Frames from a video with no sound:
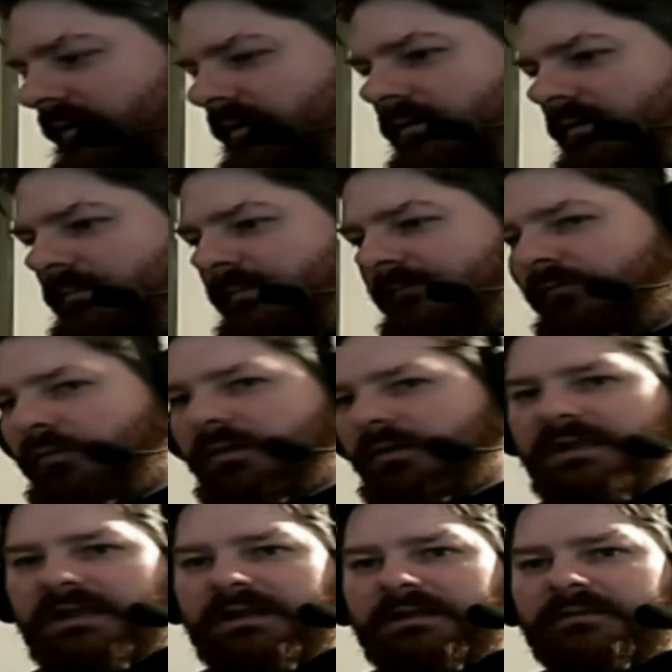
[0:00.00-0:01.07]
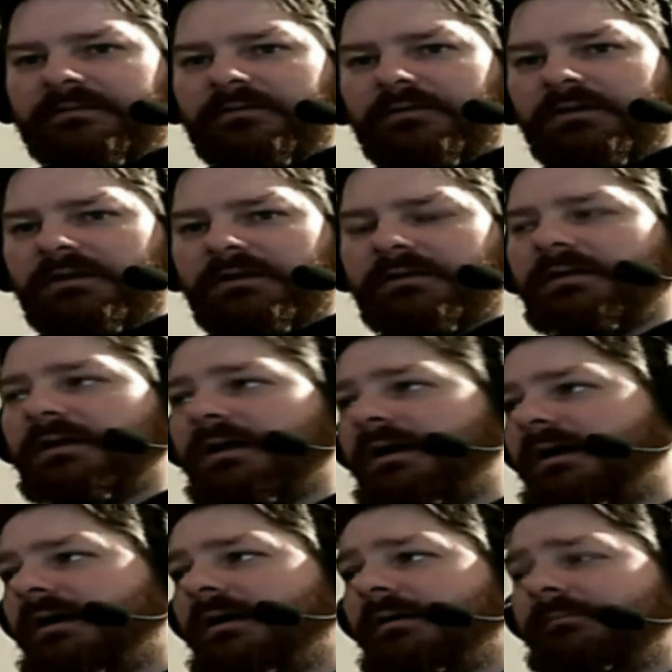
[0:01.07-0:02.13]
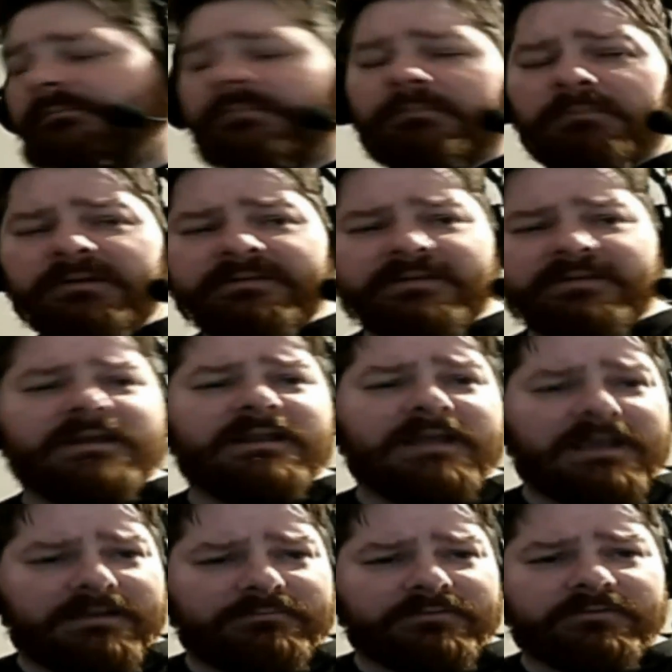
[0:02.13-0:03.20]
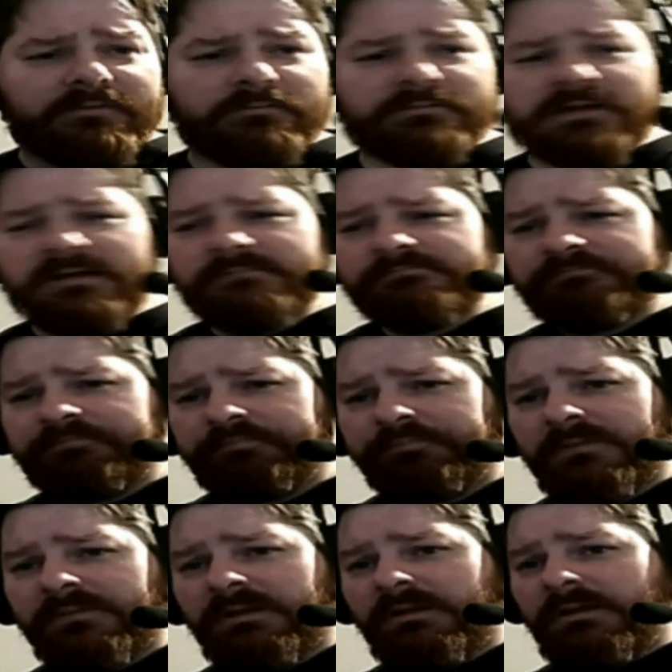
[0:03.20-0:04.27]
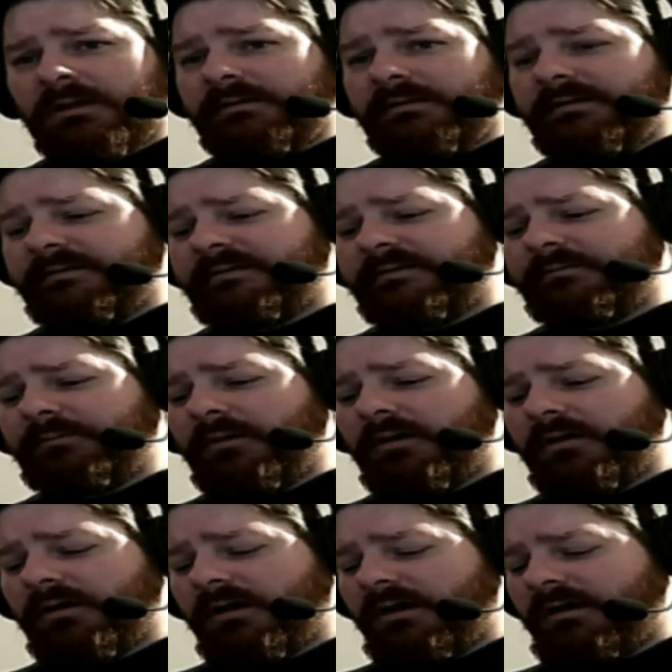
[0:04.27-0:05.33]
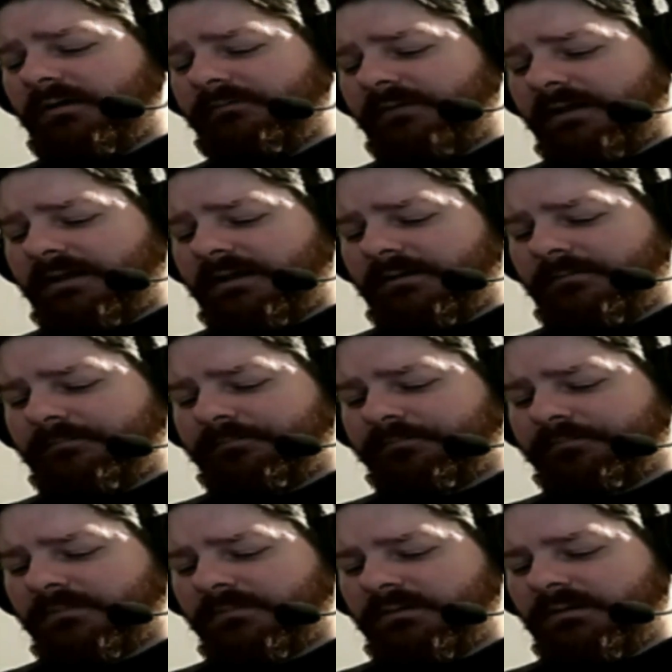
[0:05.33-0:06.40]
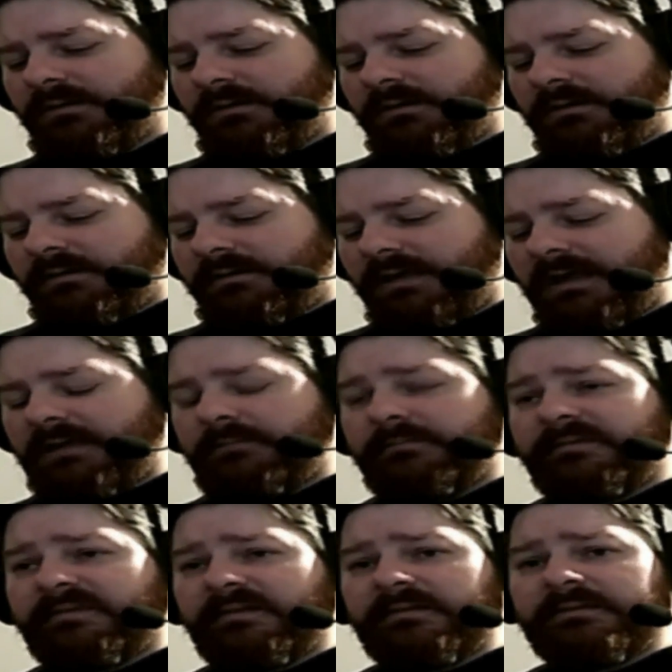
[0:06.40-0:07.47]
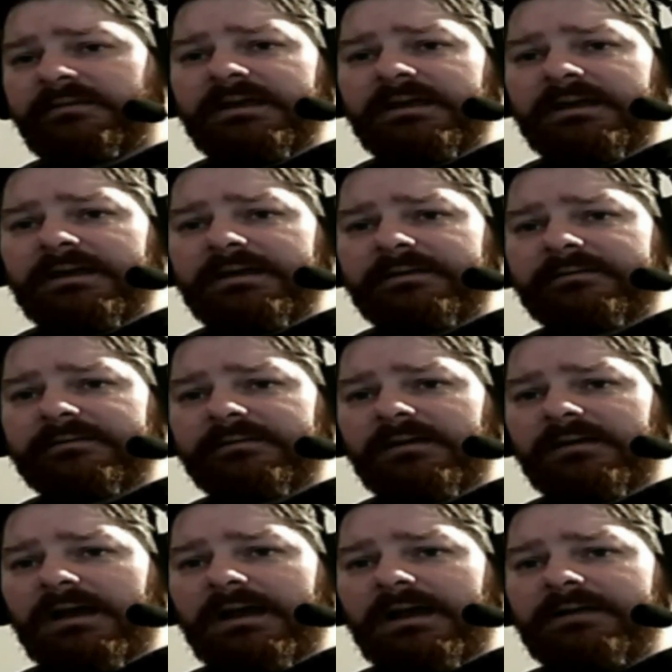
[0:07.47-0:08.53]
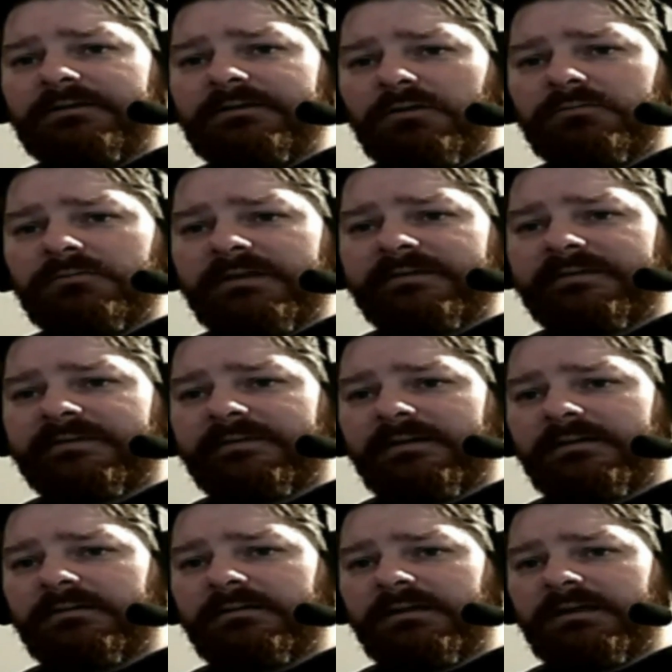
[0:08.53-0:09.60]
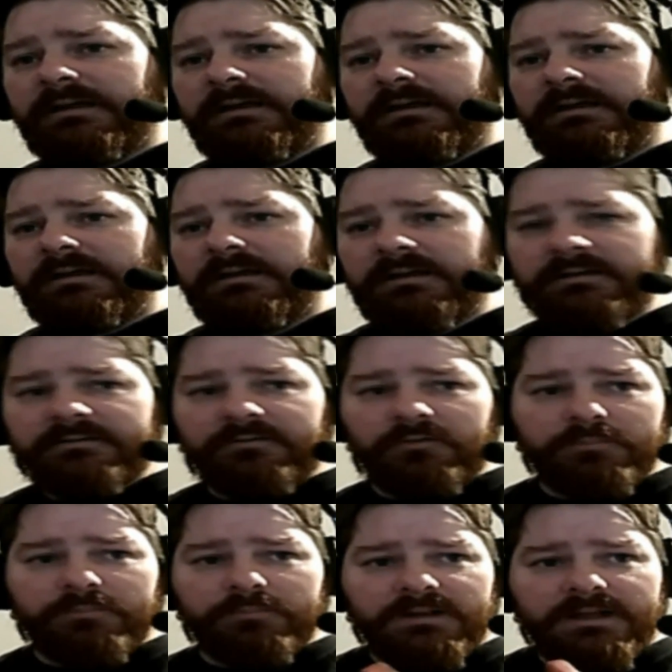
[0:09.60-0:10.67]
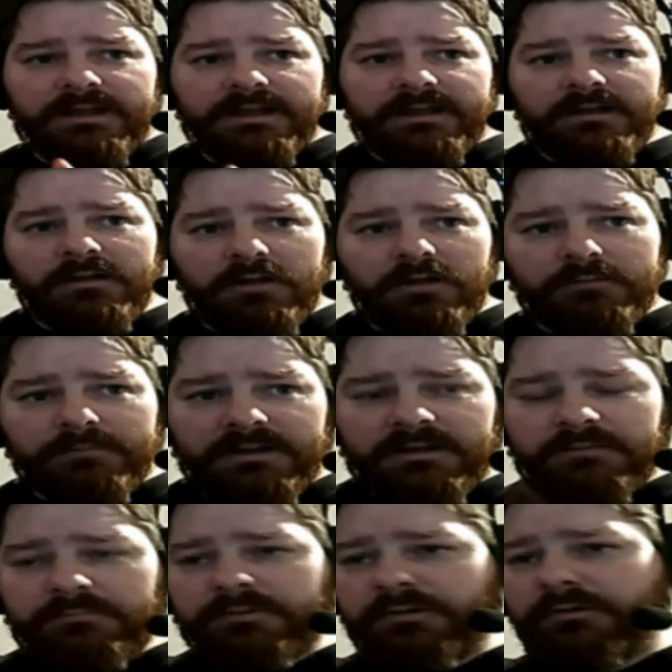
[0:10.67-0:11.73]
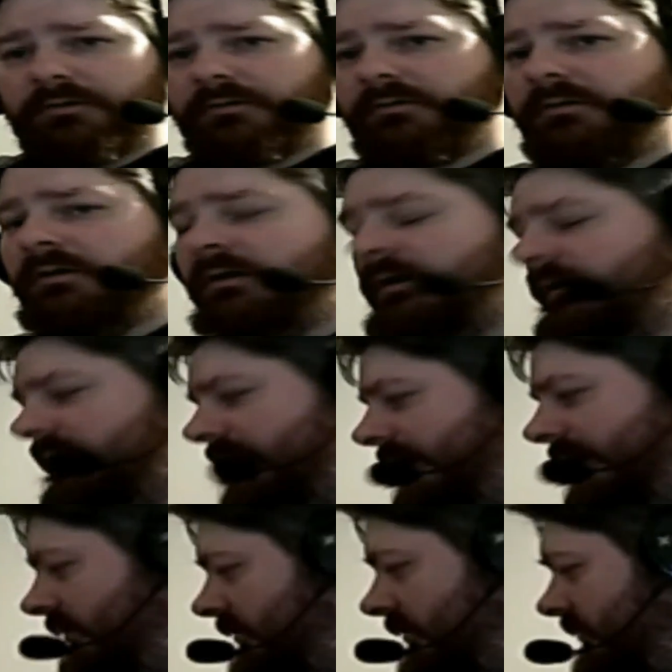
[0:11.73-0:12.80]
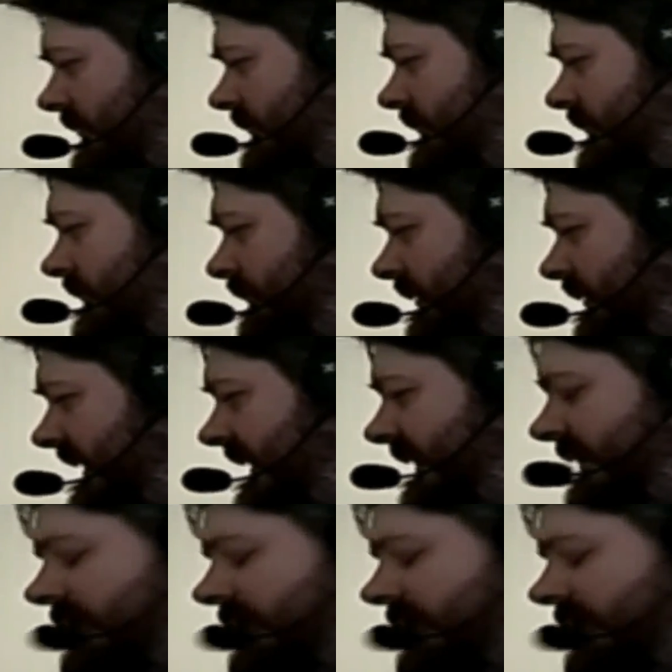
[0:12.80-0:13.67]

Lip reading: before I get into it, I'm going to say it every single time. This is part of games that I don't necessarily get to play on my computer. They are played